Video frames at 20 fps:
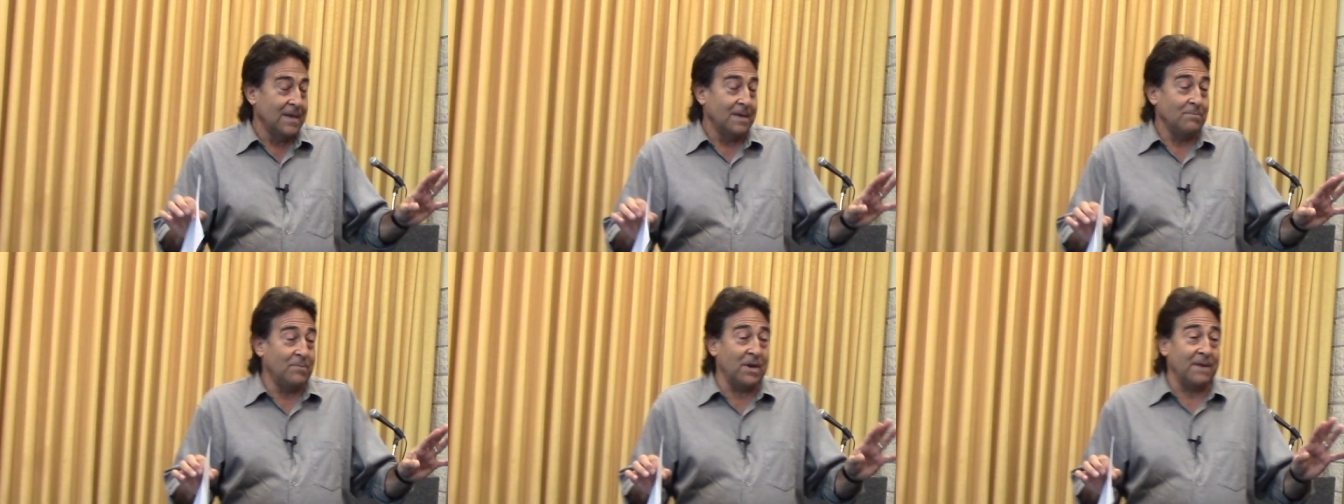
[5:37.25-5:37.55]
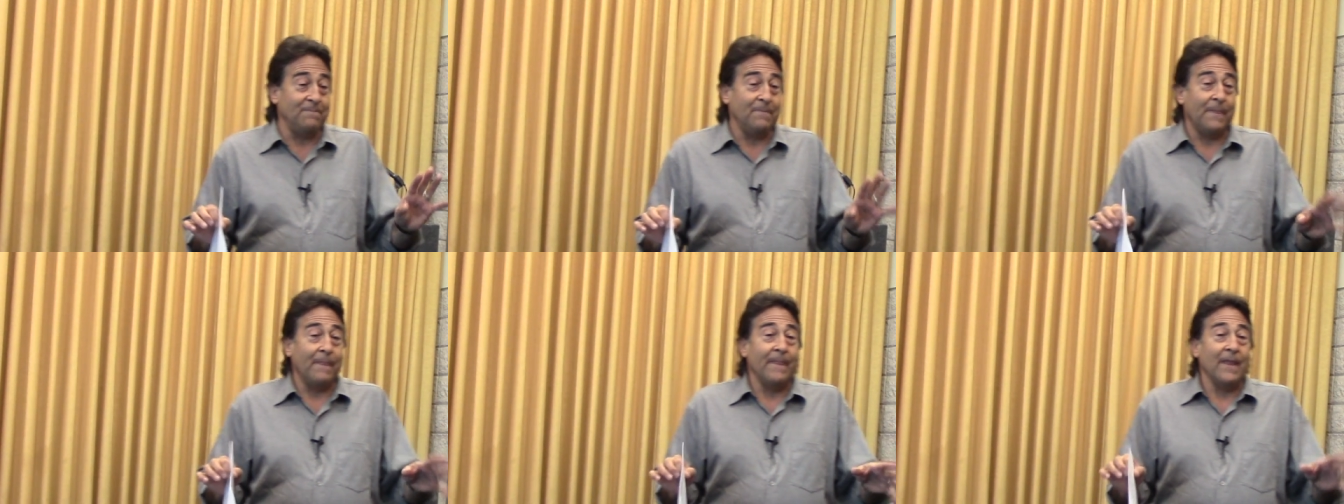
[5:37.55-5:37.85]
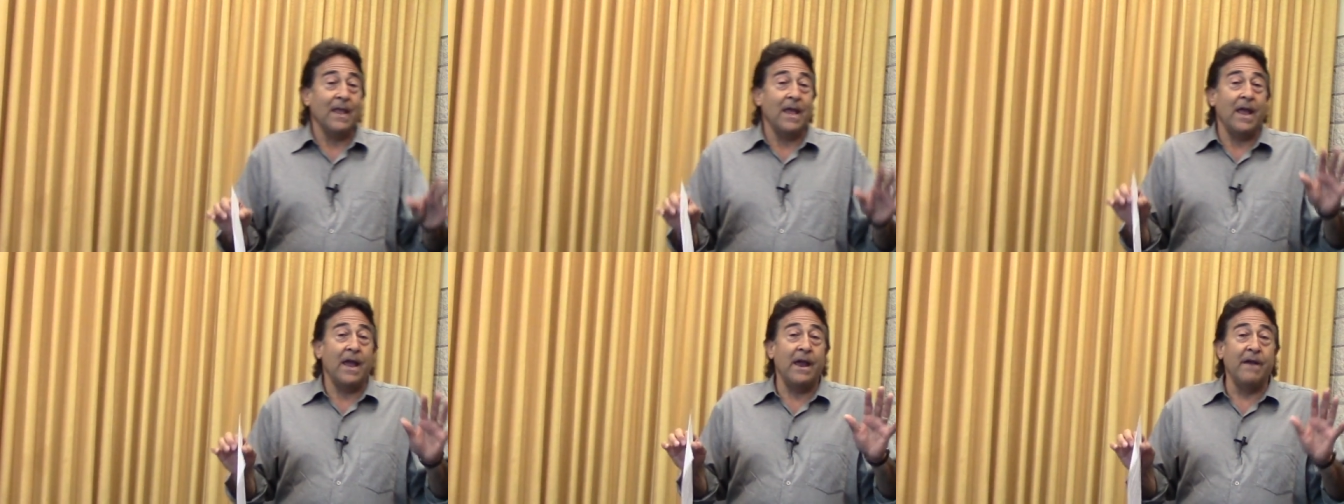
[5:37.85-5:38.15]
but
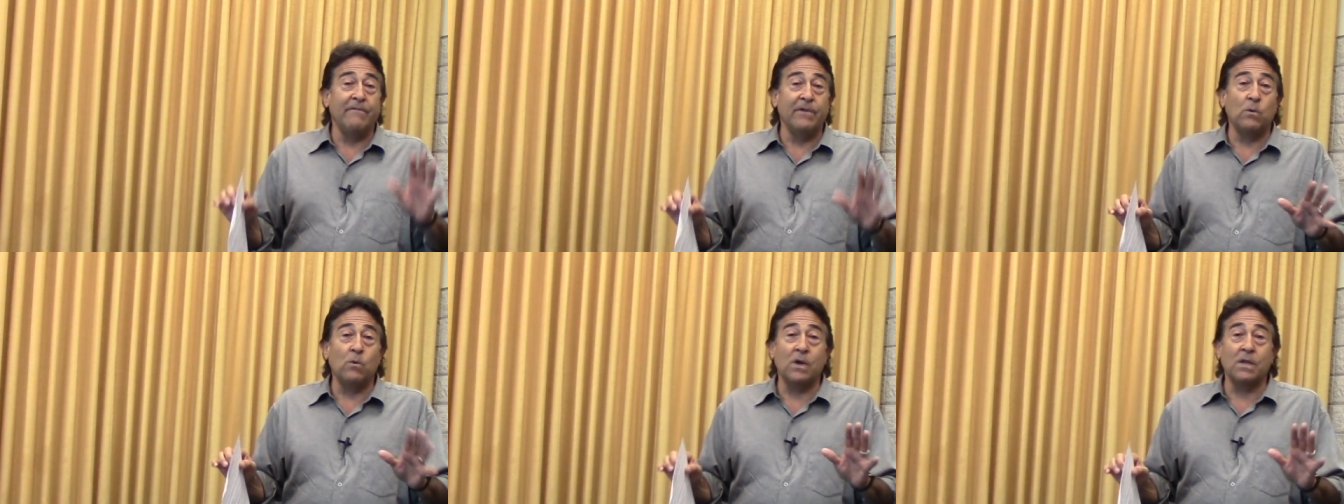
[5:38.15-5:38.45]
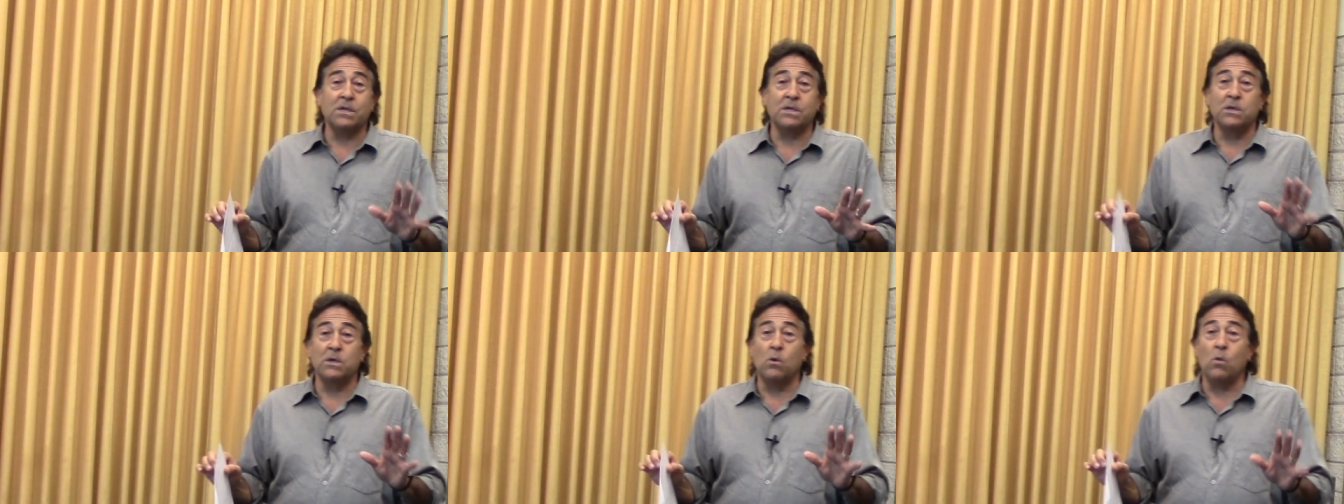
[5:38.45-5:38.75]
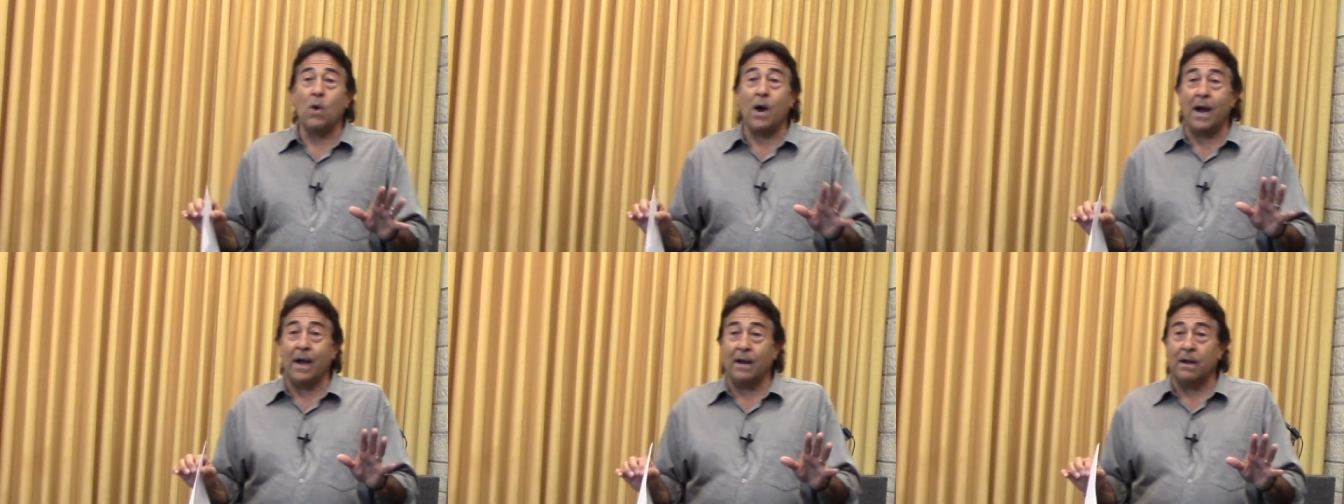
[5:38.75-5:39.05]
every once in a
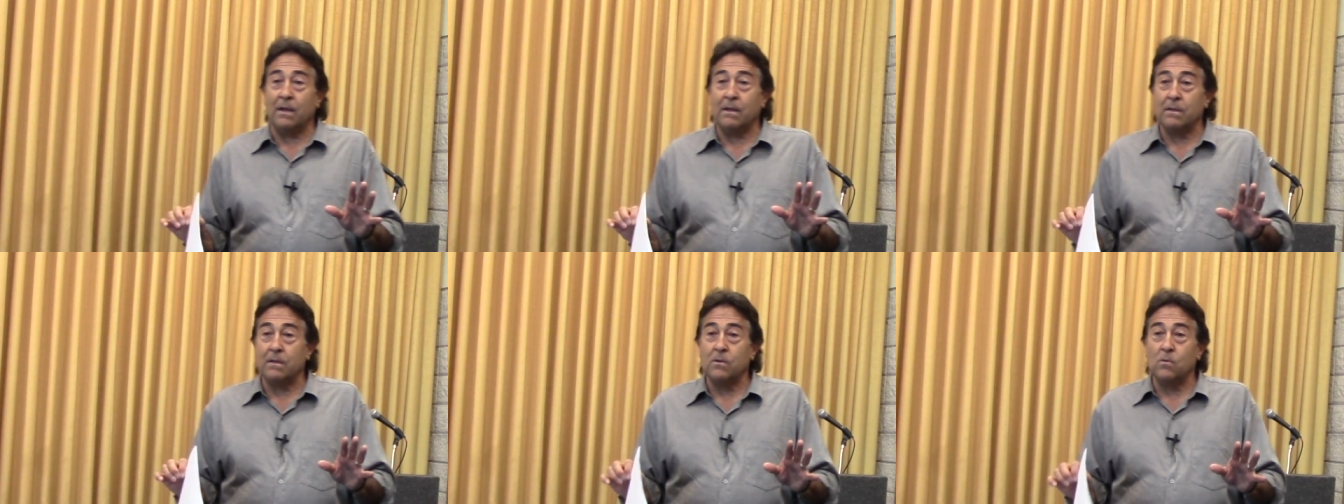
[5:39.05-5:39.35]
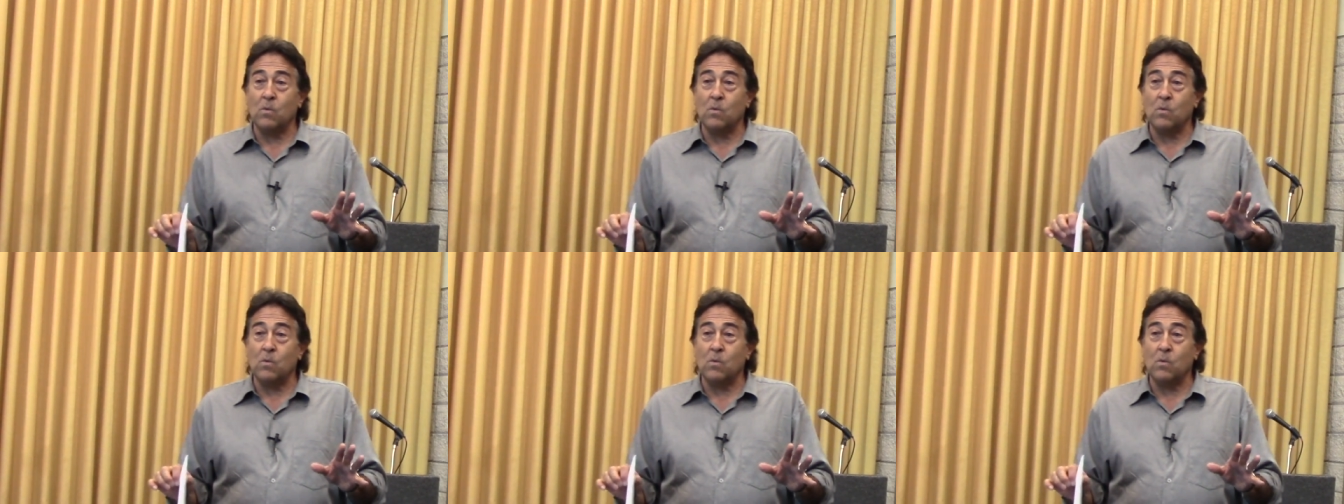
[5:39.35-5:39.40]
while,